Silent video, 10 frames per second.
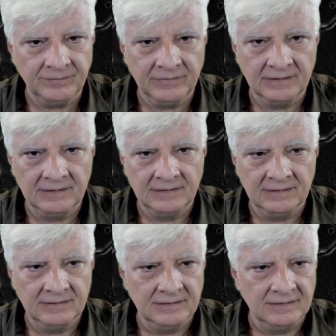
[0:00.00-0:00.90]

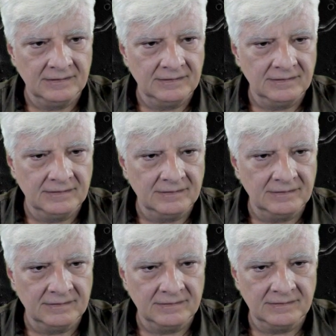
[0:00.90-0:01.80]

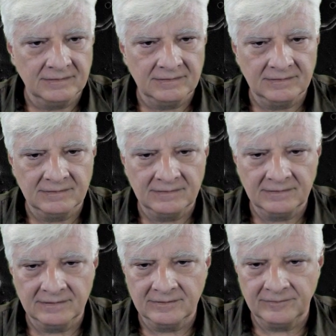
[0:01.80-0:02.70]

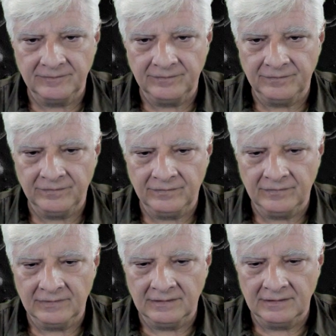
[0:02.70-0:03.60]

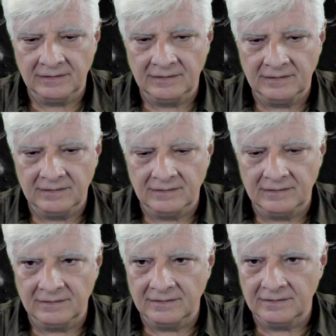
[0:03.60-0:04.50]

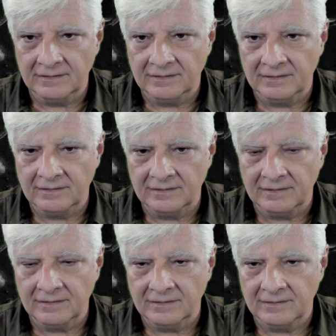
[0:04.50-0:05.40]

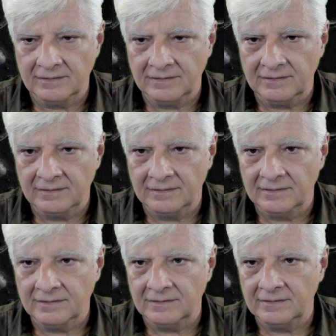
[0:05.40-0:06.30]

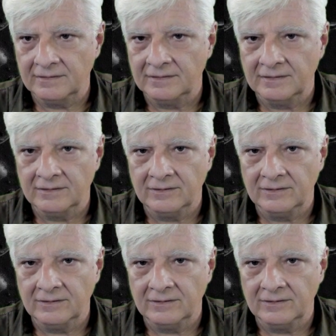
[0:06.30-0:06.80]
(silence)